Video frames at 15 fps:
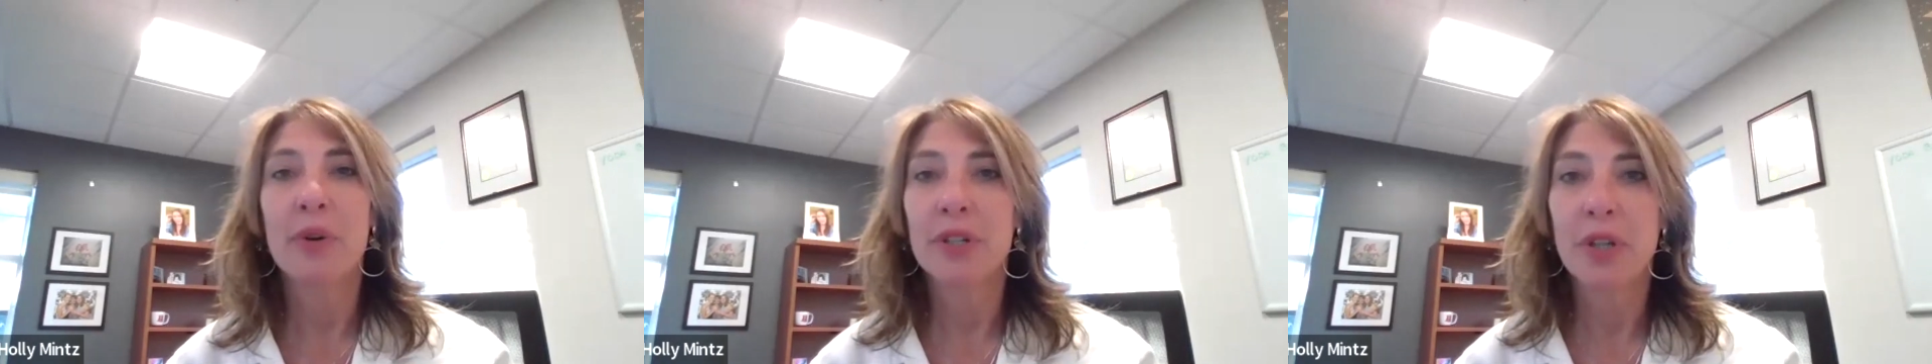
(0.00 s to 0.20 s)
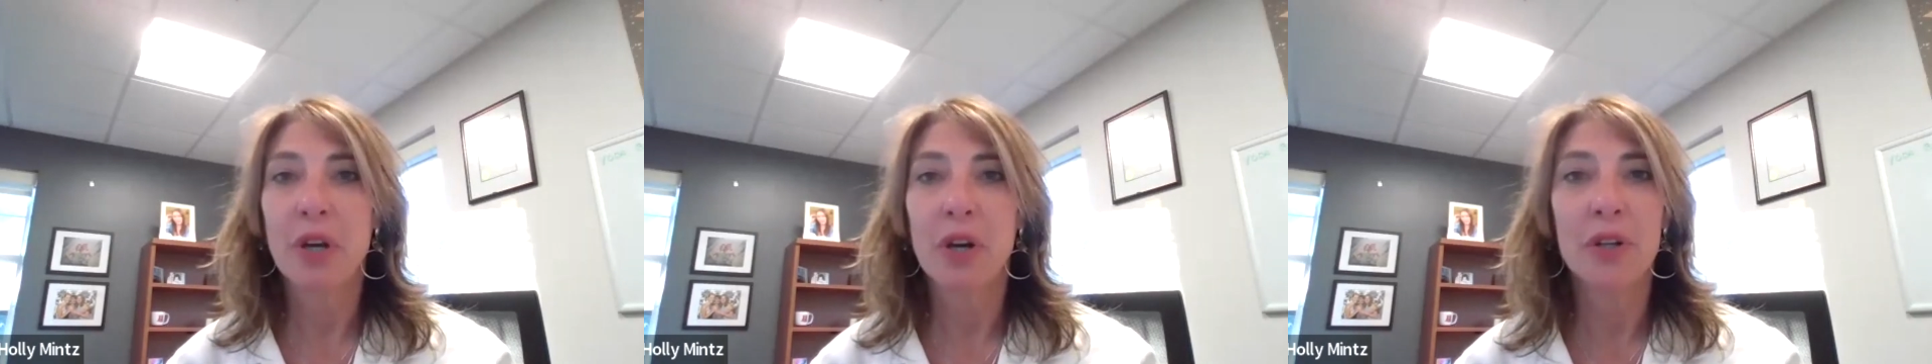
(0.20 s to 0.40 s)

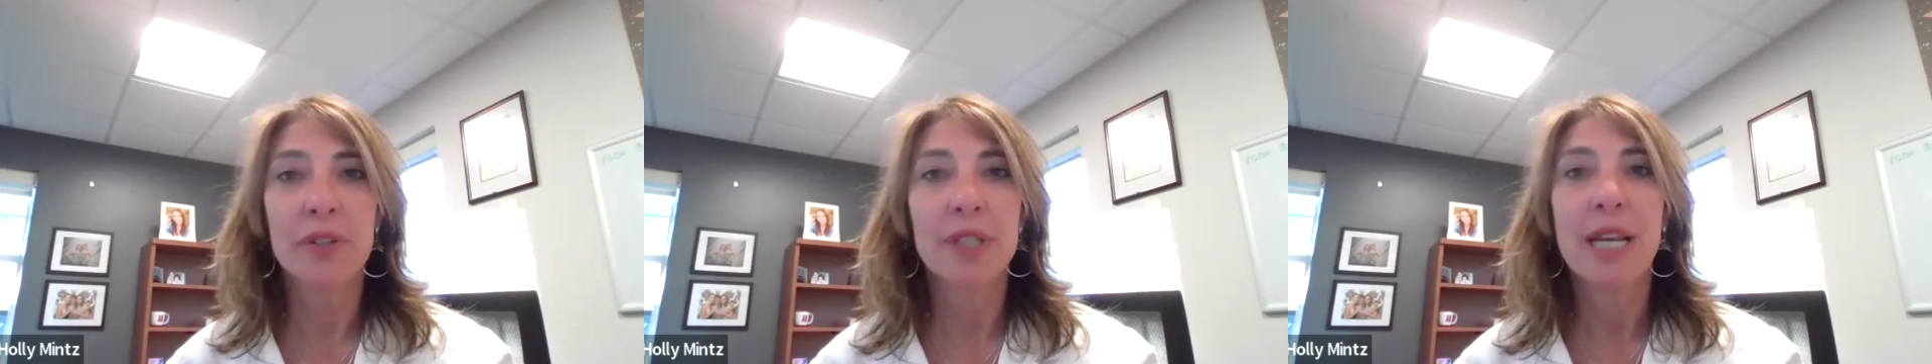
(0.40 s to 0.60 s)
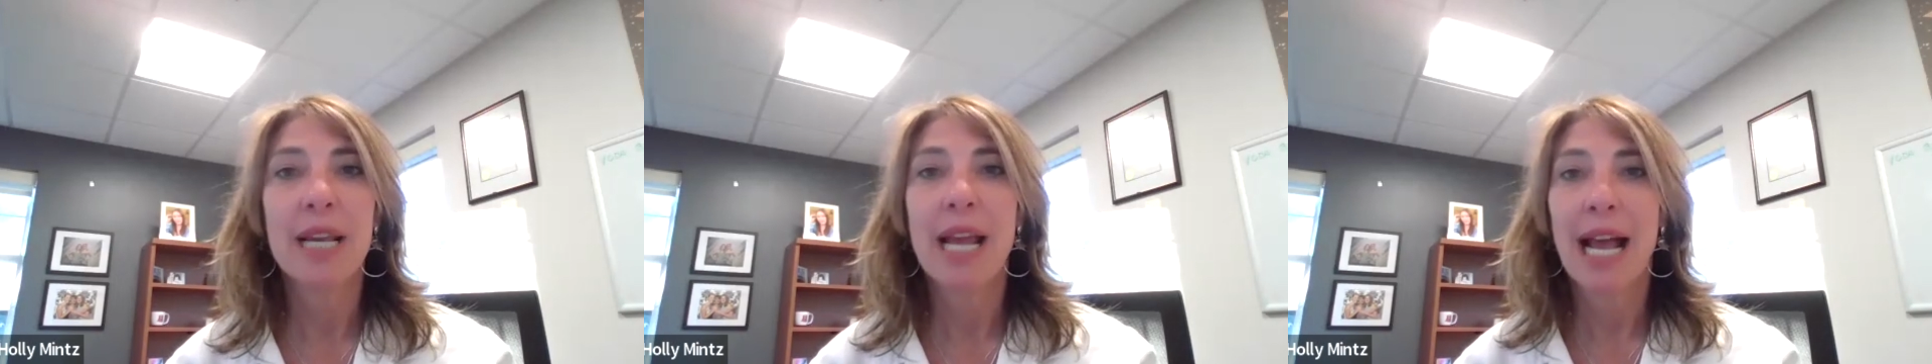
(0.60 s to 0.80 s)

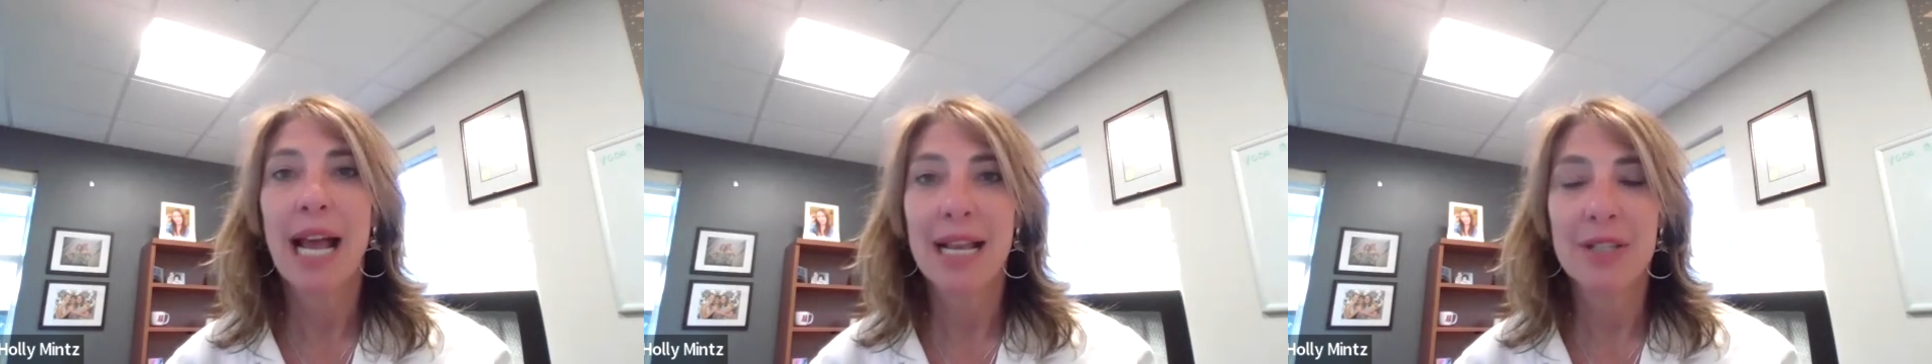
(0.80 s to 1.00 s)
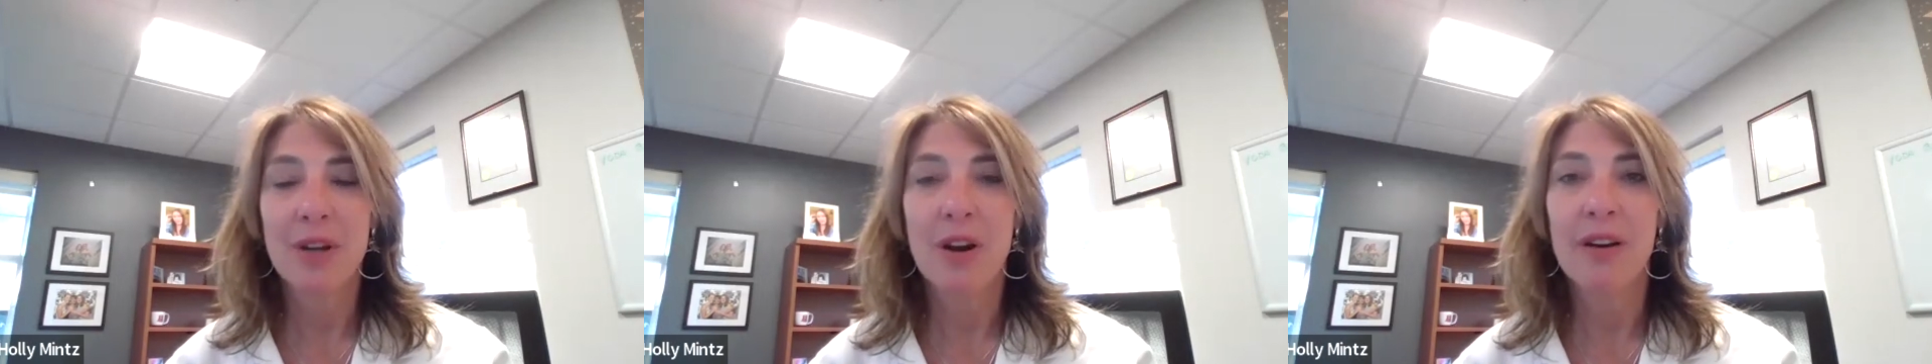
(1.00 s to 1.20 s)
adult
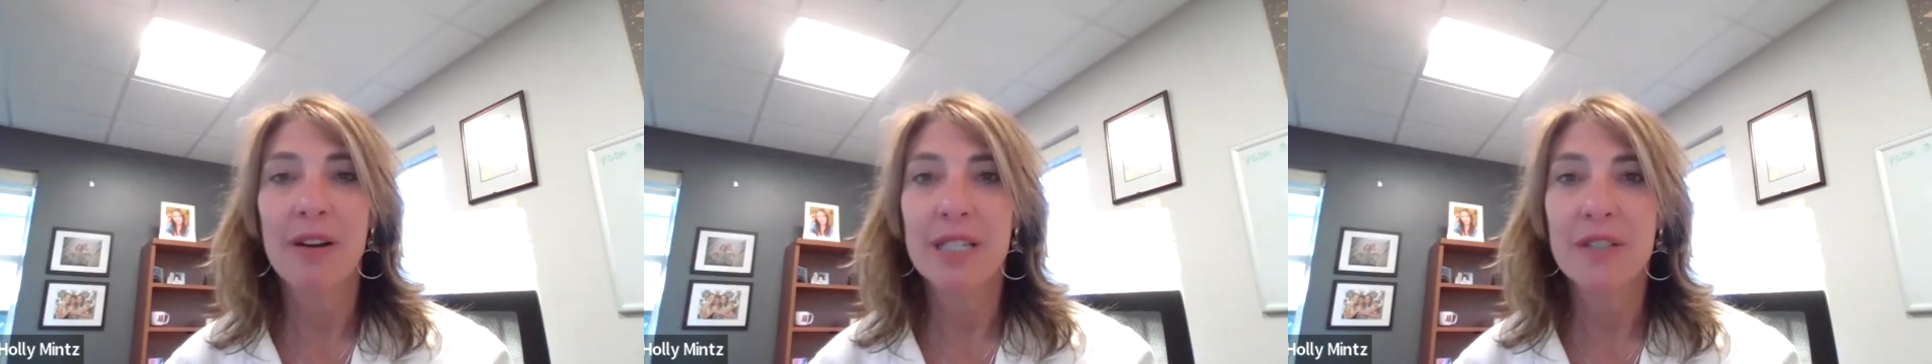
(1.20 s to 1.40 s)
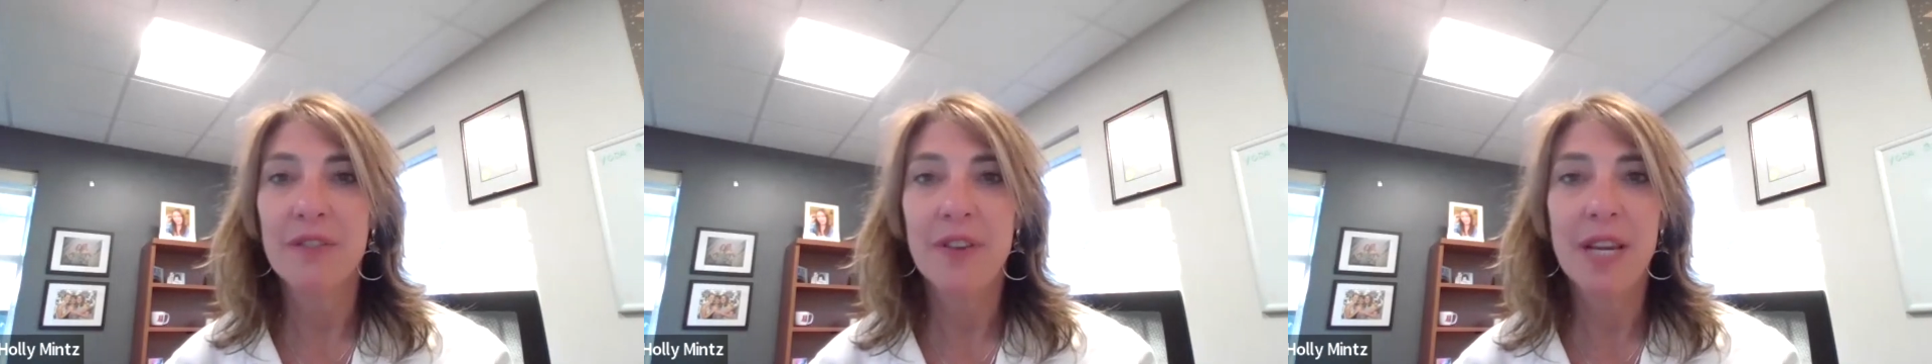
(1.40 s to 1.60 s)
has
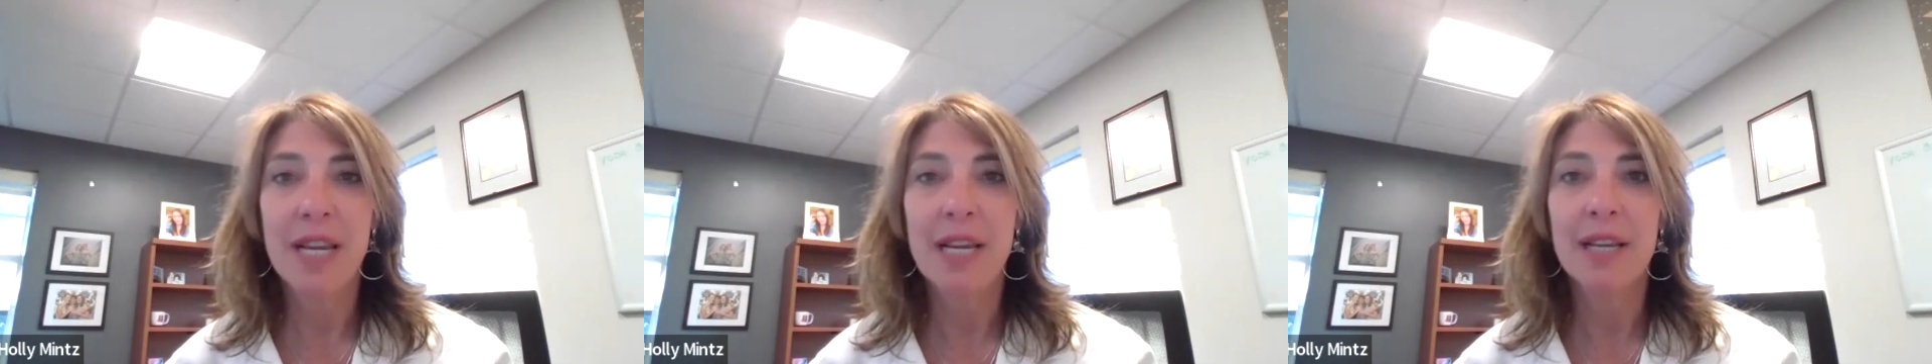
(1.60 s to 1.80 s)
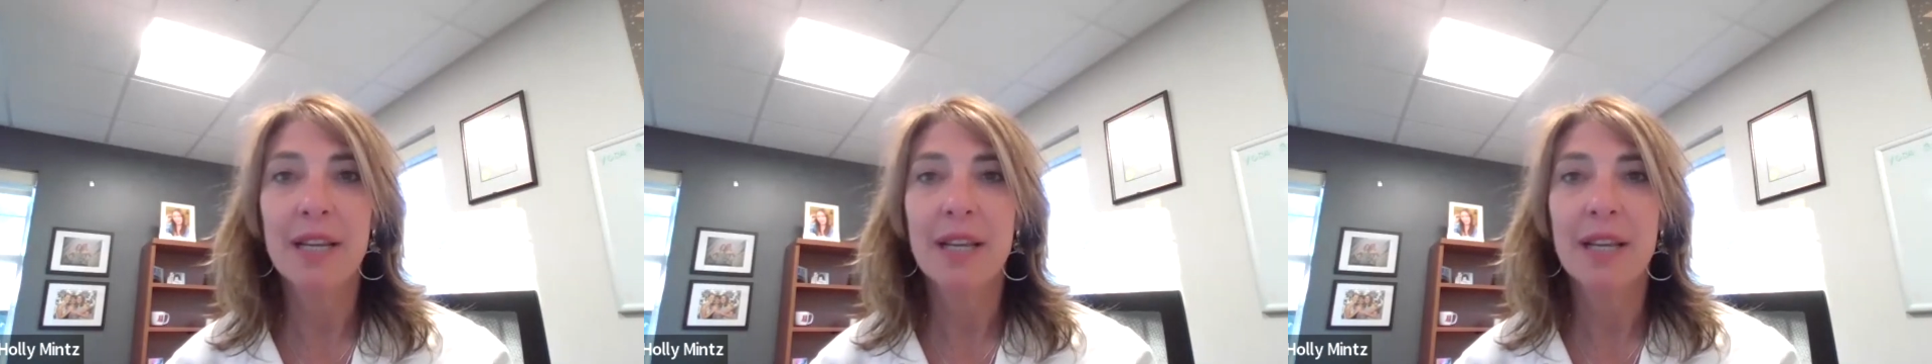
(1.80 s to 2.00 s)

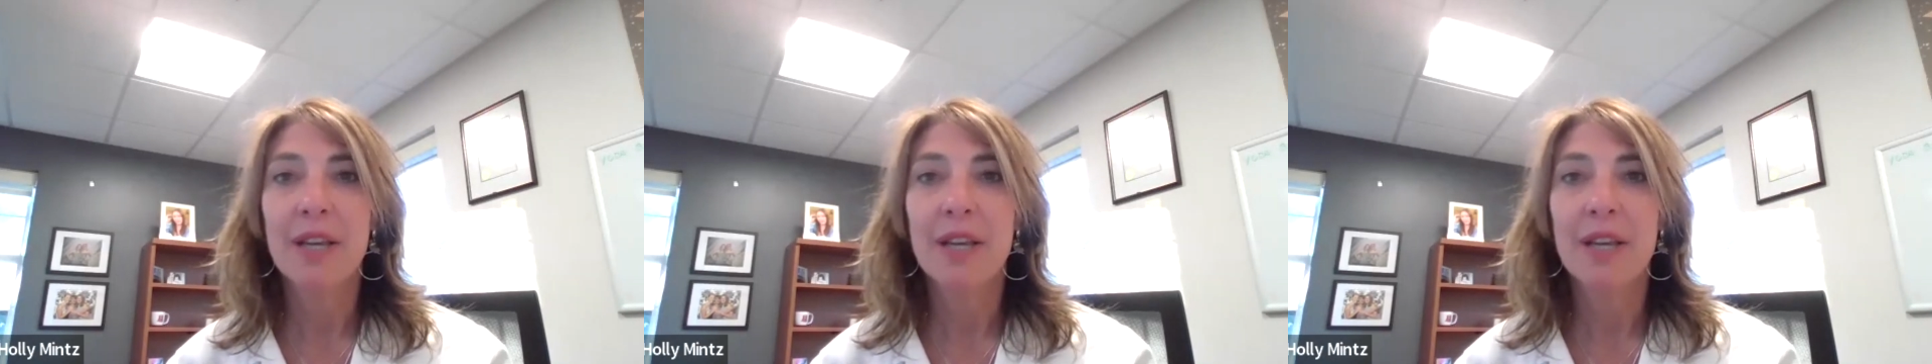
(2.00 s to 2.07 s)
RSV,